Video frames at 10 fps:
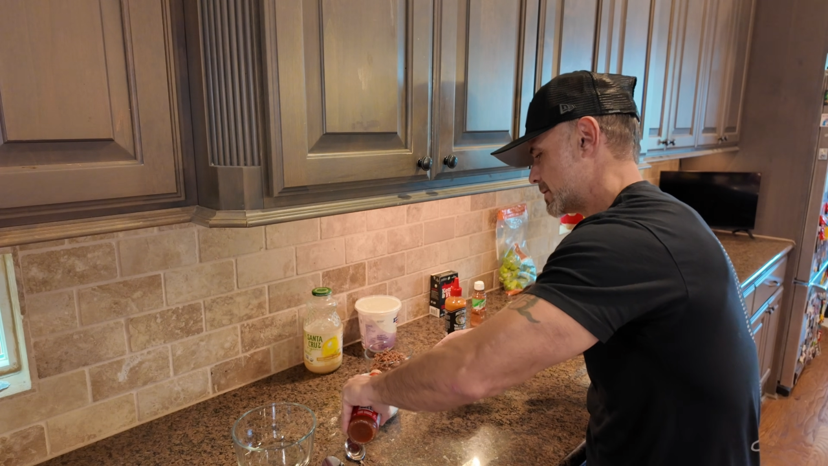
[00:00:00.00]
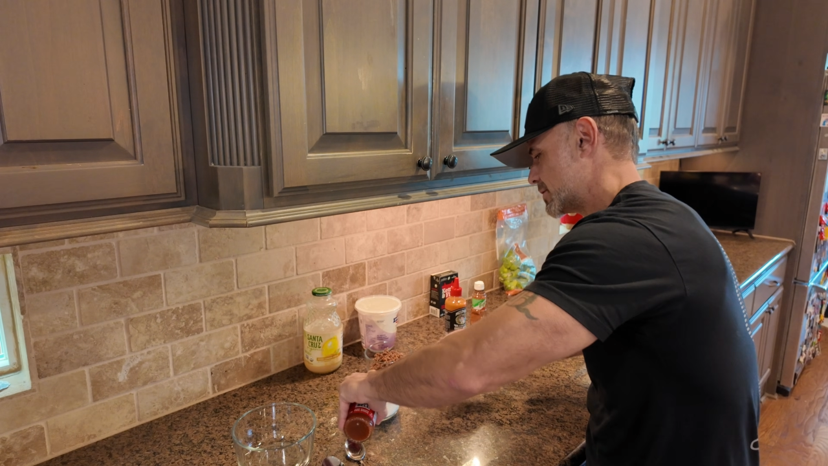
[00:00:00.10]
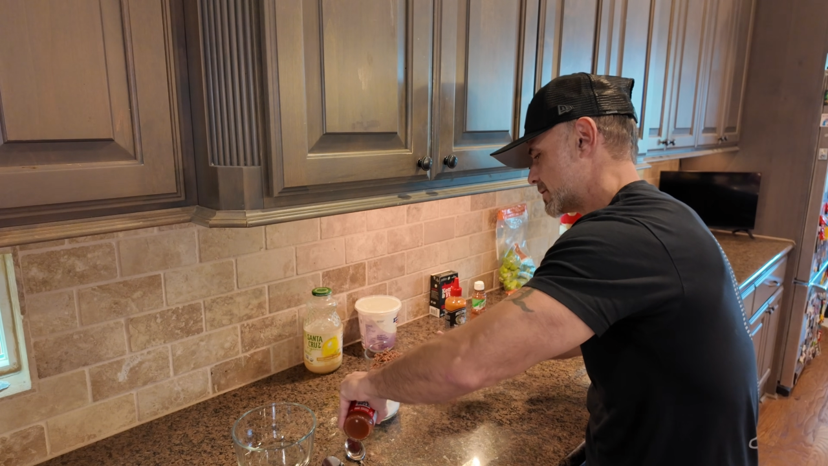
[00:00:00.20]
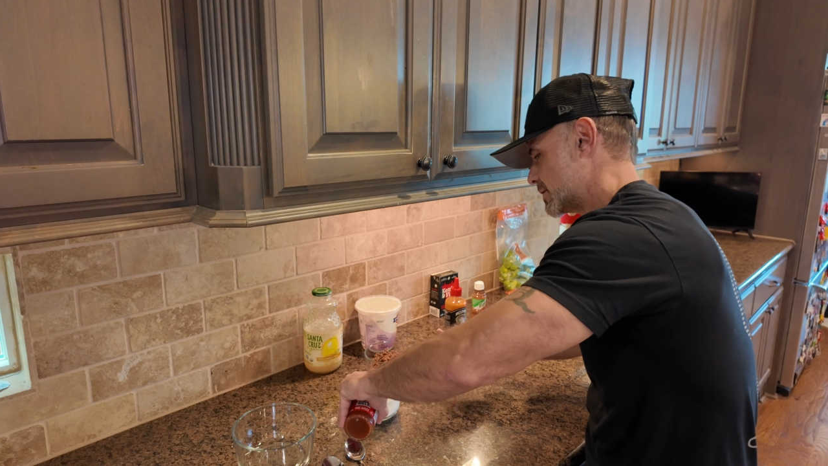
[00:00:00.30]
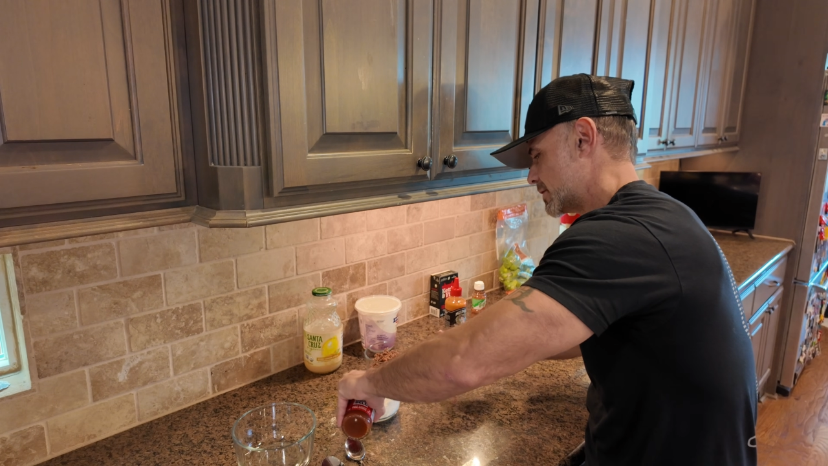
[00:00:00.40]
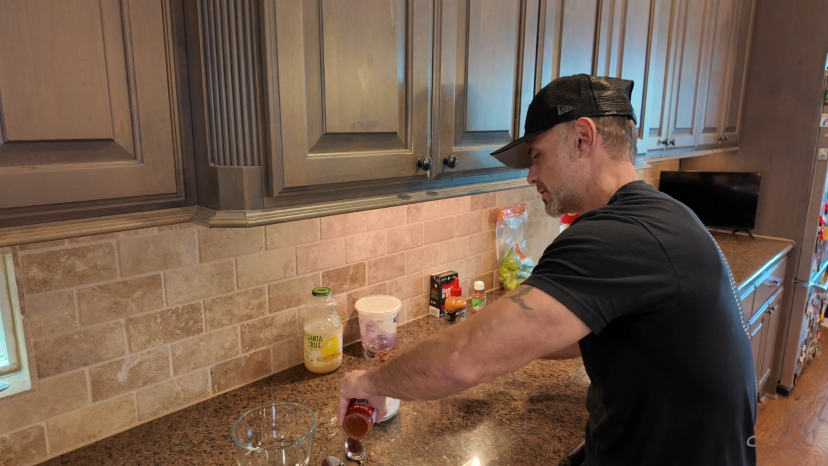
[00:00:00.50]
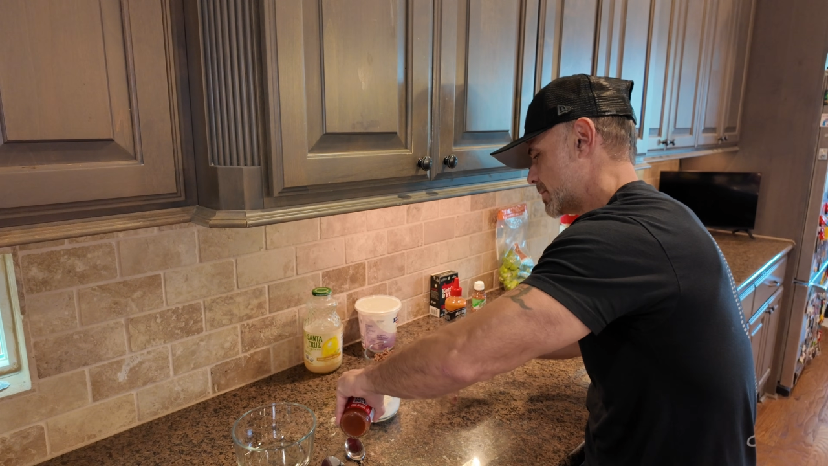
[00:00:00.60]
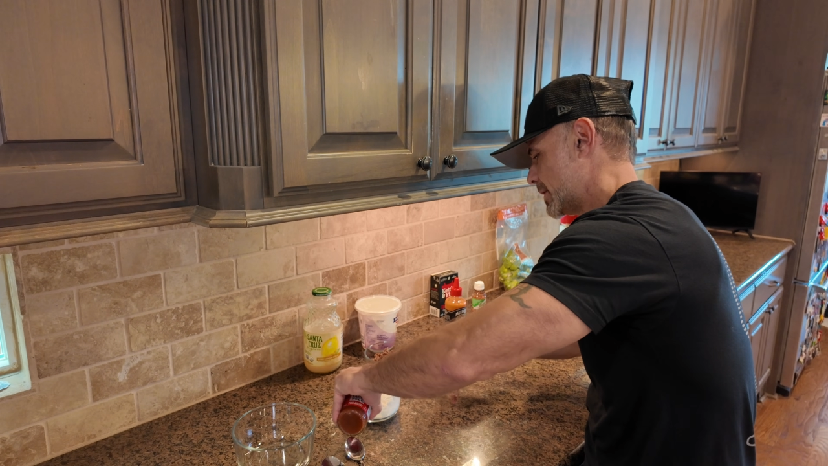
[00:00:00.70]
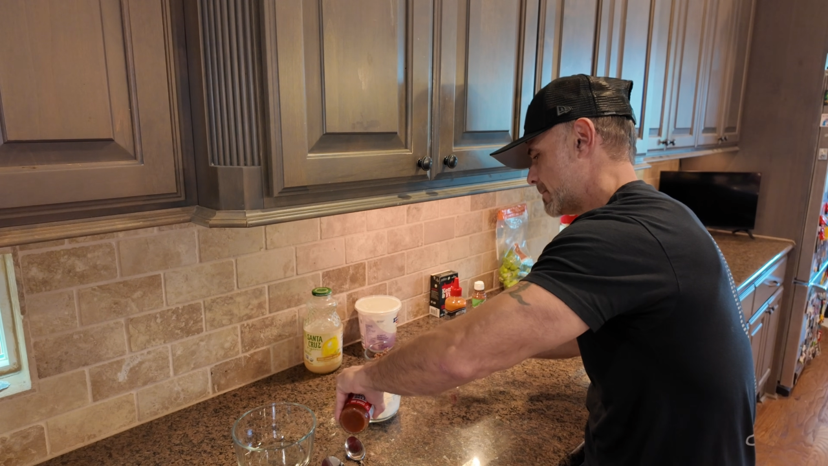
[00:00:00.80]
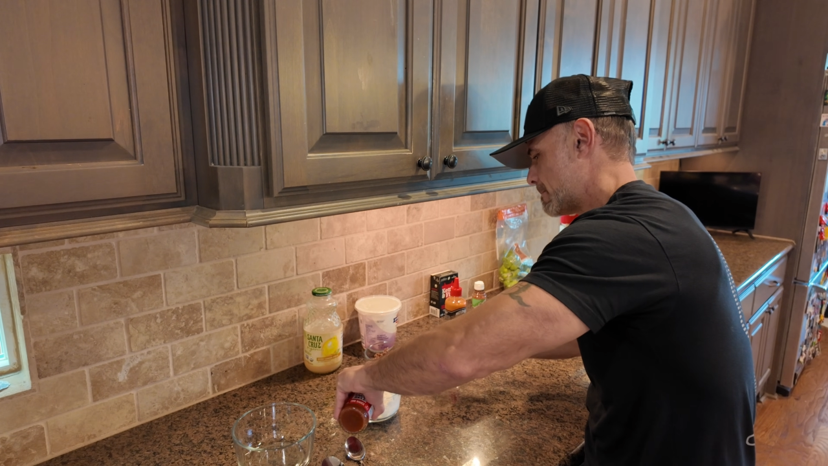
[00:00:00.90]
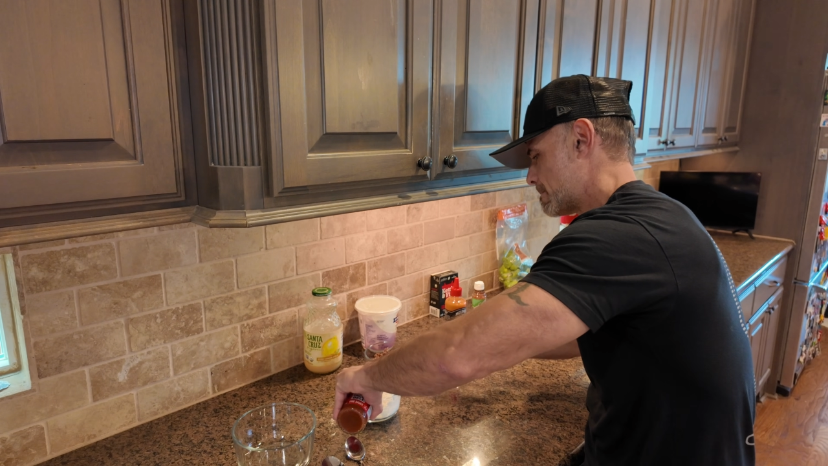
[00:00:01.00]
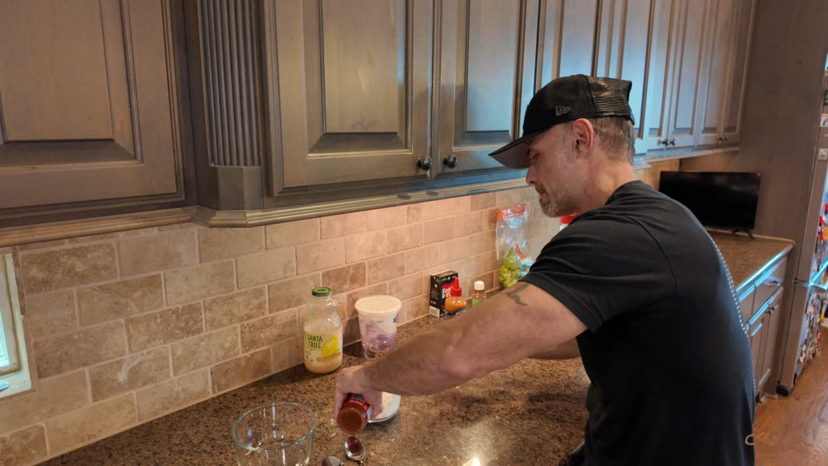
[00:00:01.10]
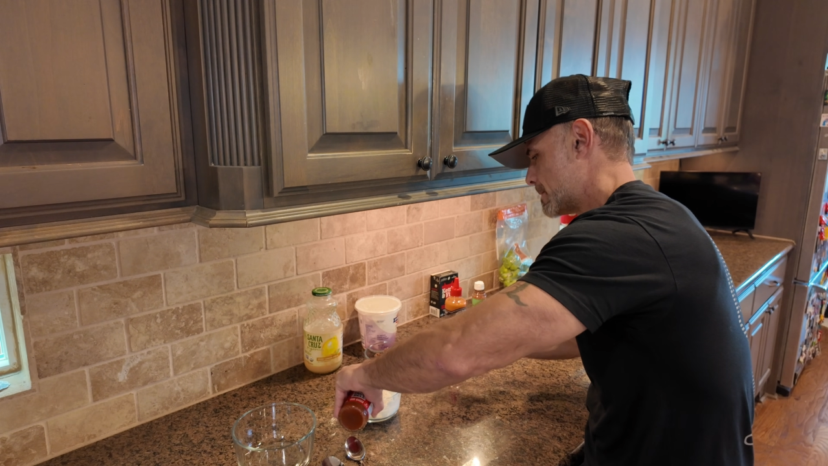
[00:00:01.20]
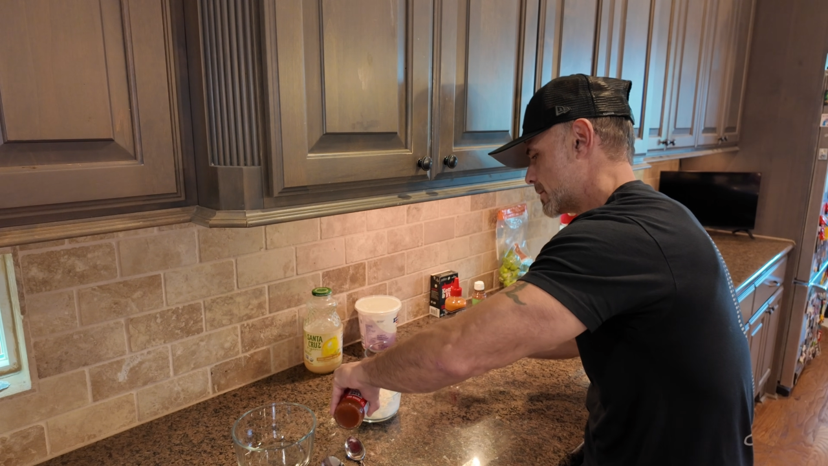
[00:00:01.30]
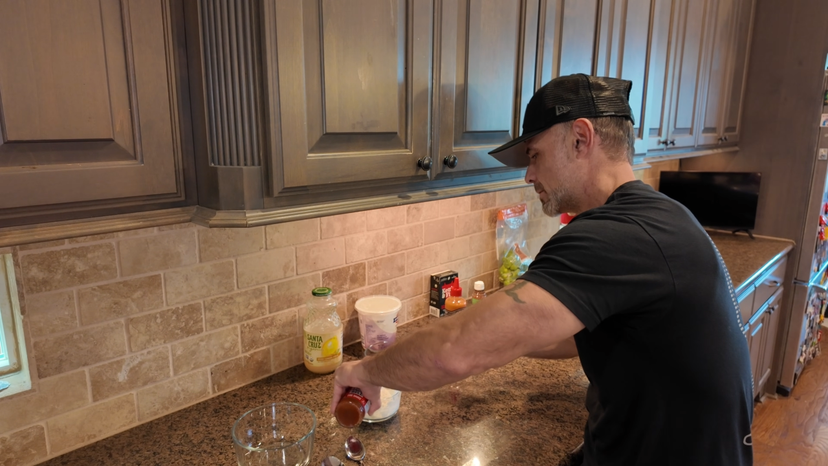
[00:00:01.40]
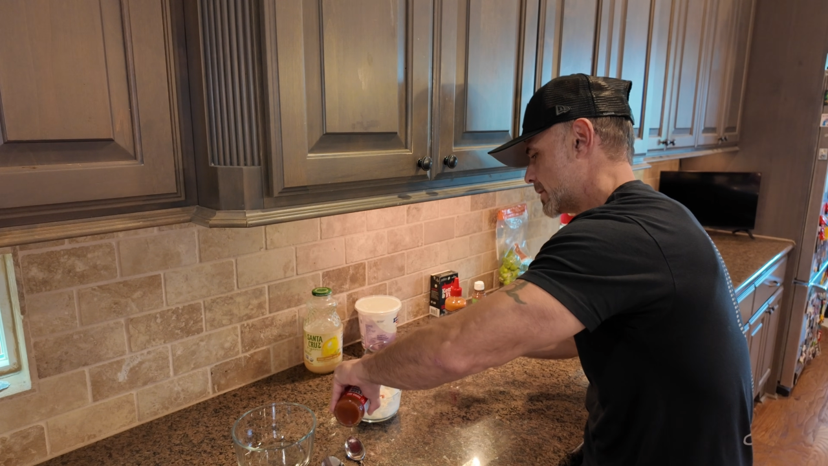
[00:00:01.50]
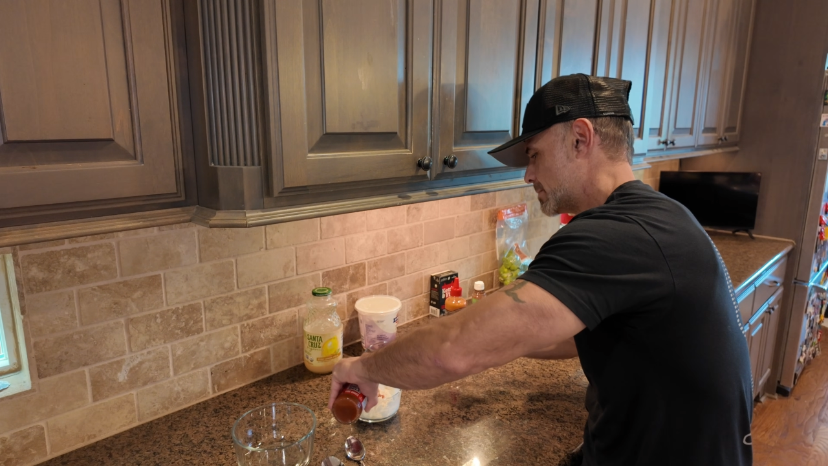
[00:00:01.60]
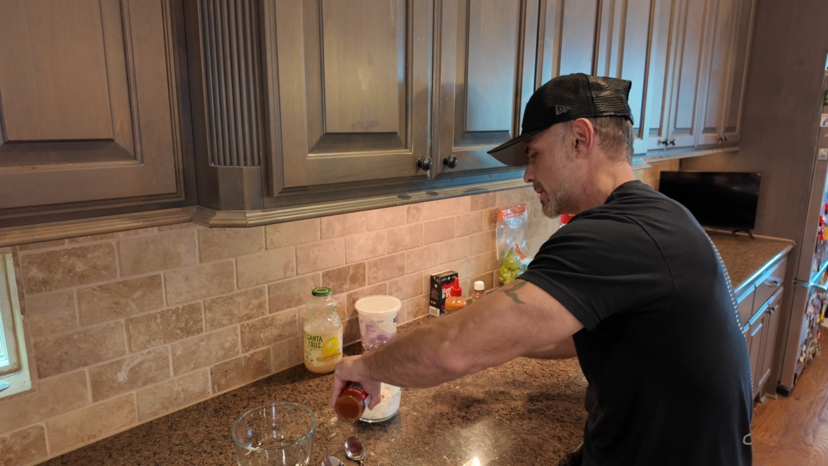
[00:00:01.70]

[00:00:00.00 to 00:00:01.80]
Just a little bit, you don't need